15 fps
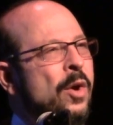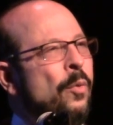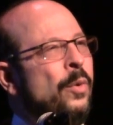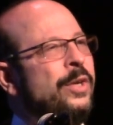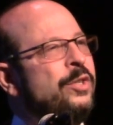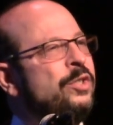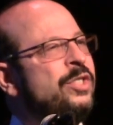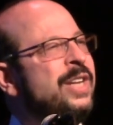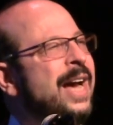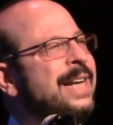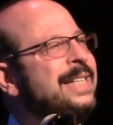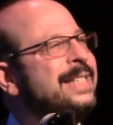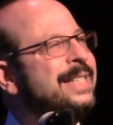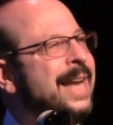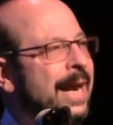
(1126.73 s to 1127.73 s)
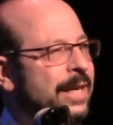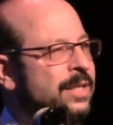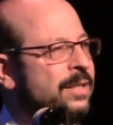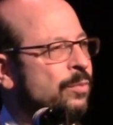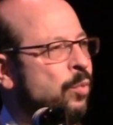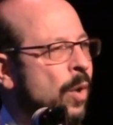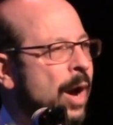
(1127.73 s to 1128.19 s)
which
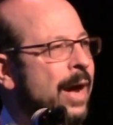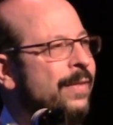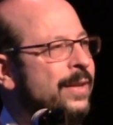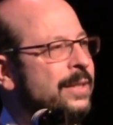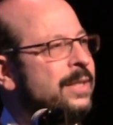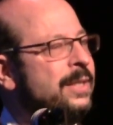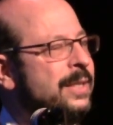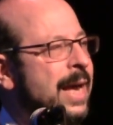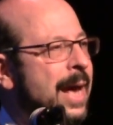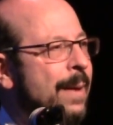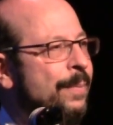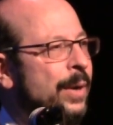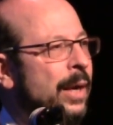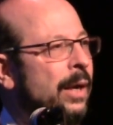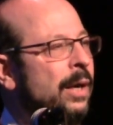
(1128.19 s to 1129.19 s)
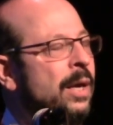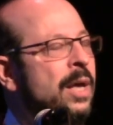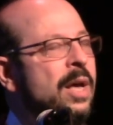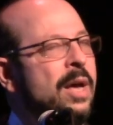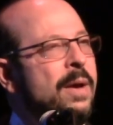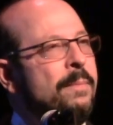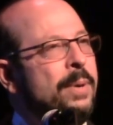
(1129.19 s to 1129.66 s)
dissects why this is happening.
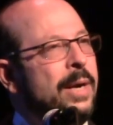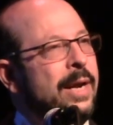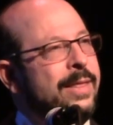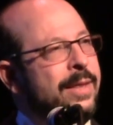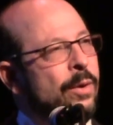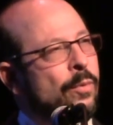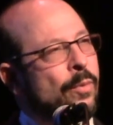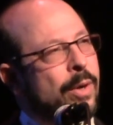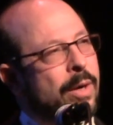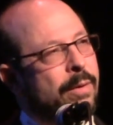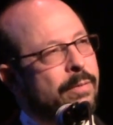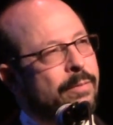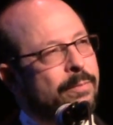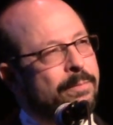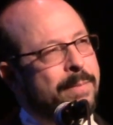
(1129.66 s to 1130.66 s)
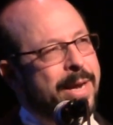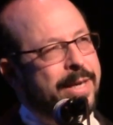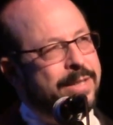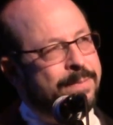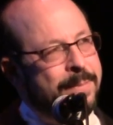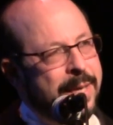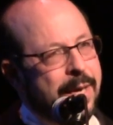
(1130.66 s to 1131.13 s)
But I think what
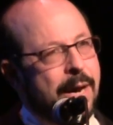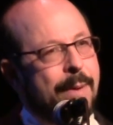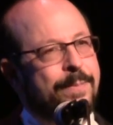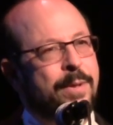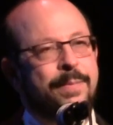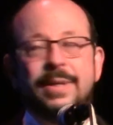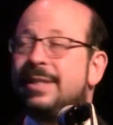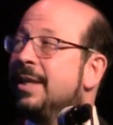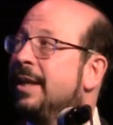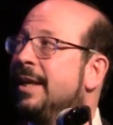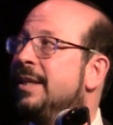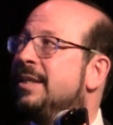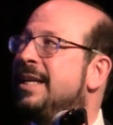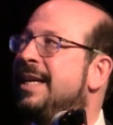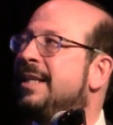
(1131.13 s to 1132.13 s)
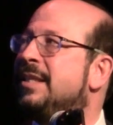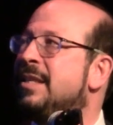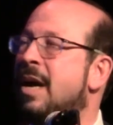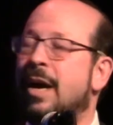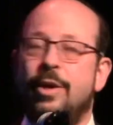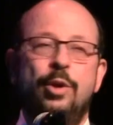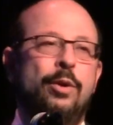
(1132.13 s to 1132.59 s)
makes me optimistic is it's
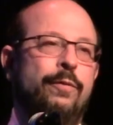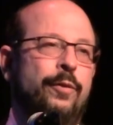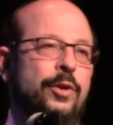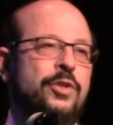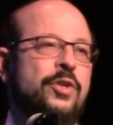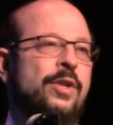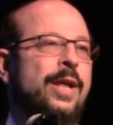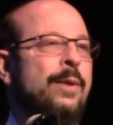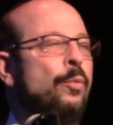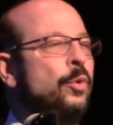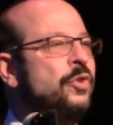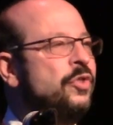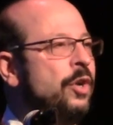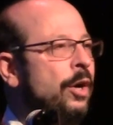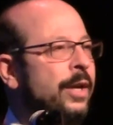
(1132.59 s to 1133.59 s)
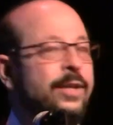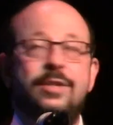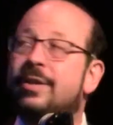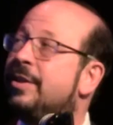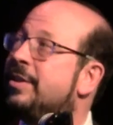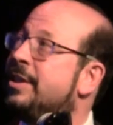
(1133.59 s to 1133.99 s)
not universal and we're starting to